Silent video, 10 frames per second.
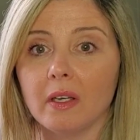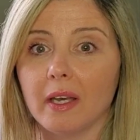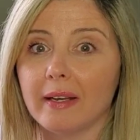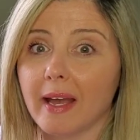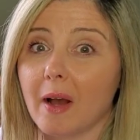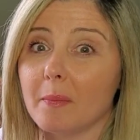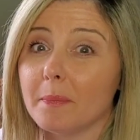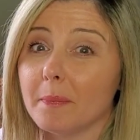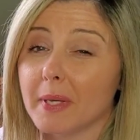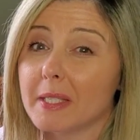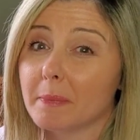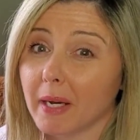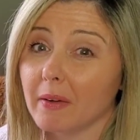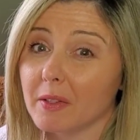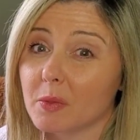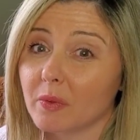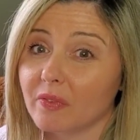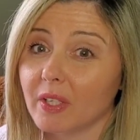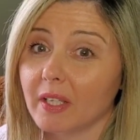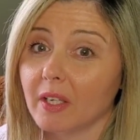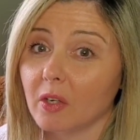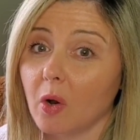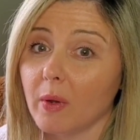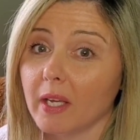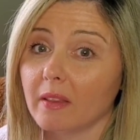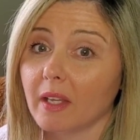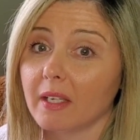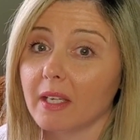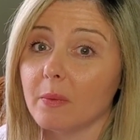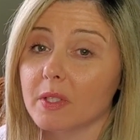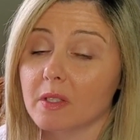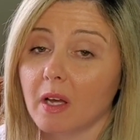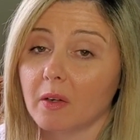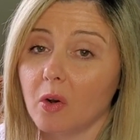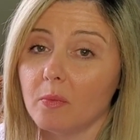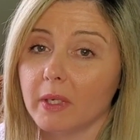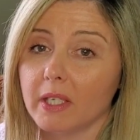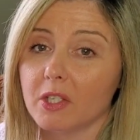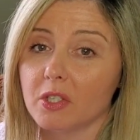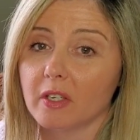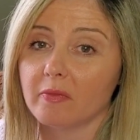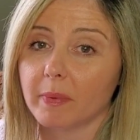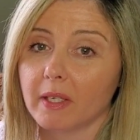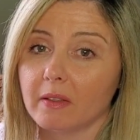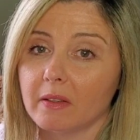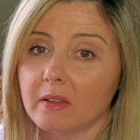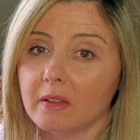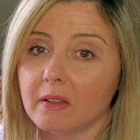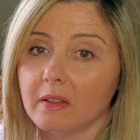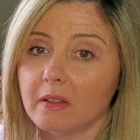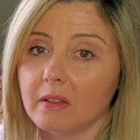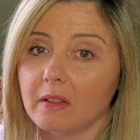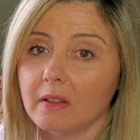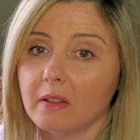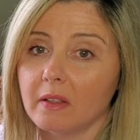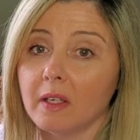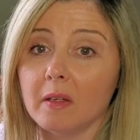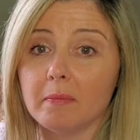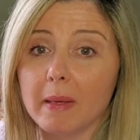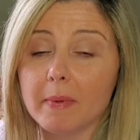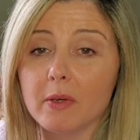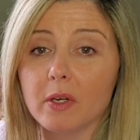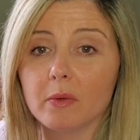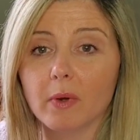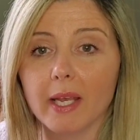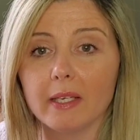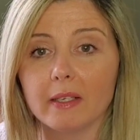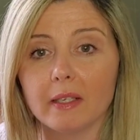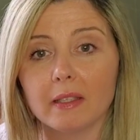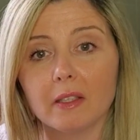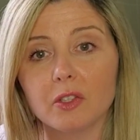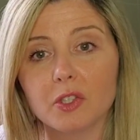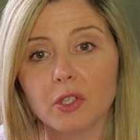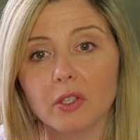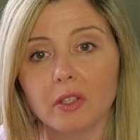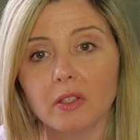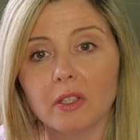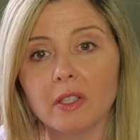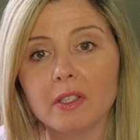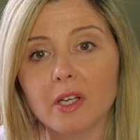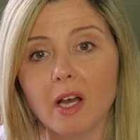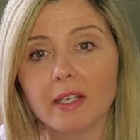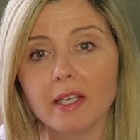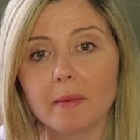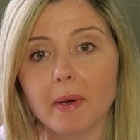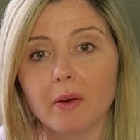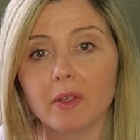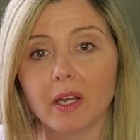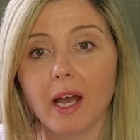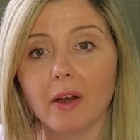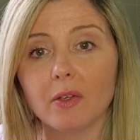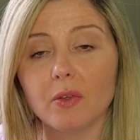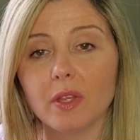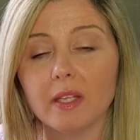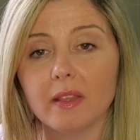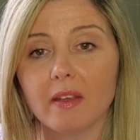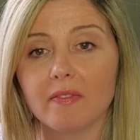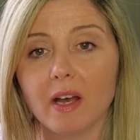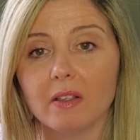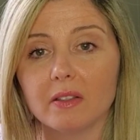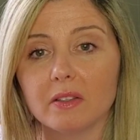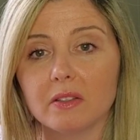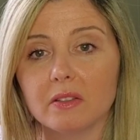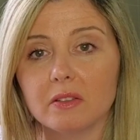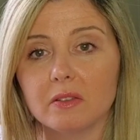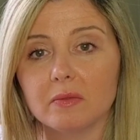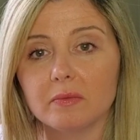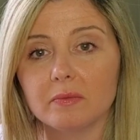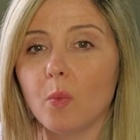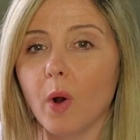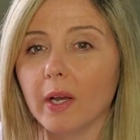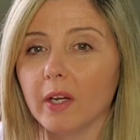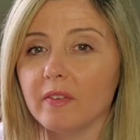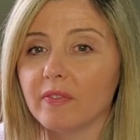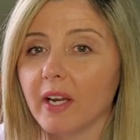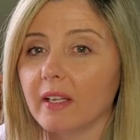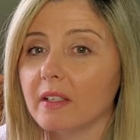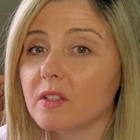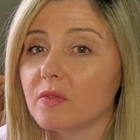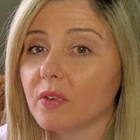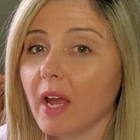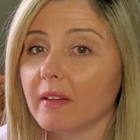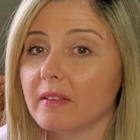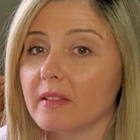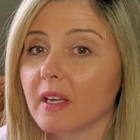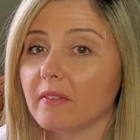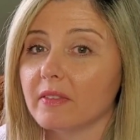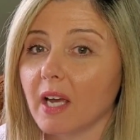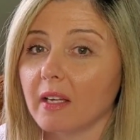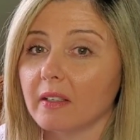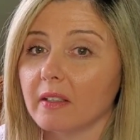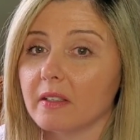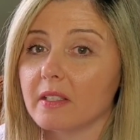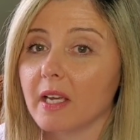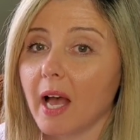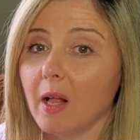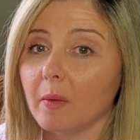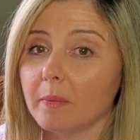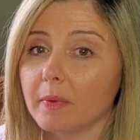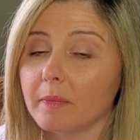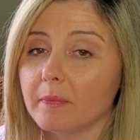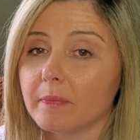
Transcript: and how his parents were feeling knowing that he was not home when he should have been. Maybe you can write a little journal talking about how you think they felt. What could Franklin's friends have done to help?